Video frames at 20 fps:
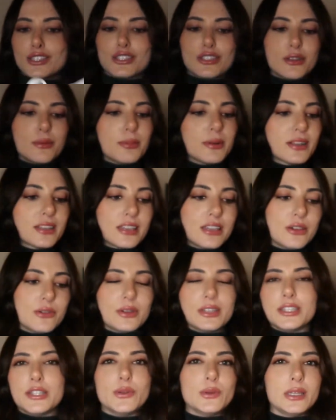super
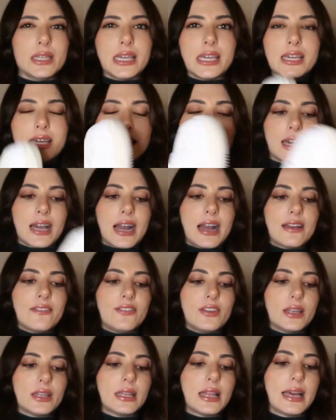cute and unique. I
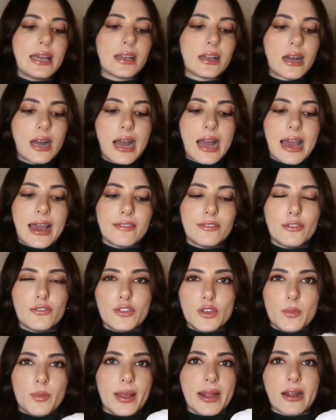feel like I have a
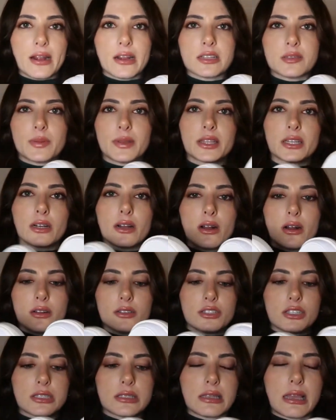few pairs, but they're
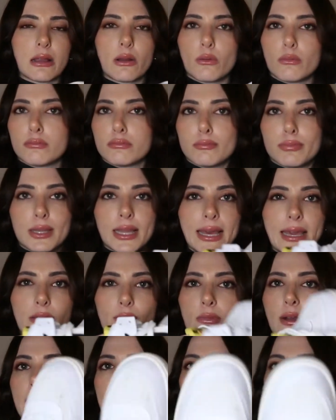all just like
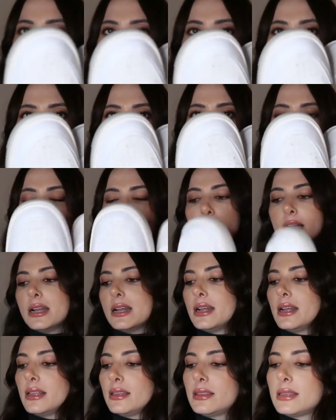plain white. So
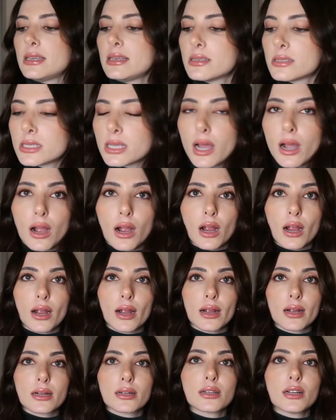these
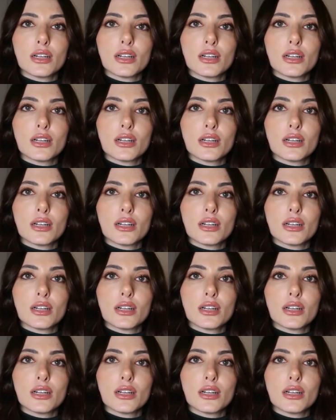are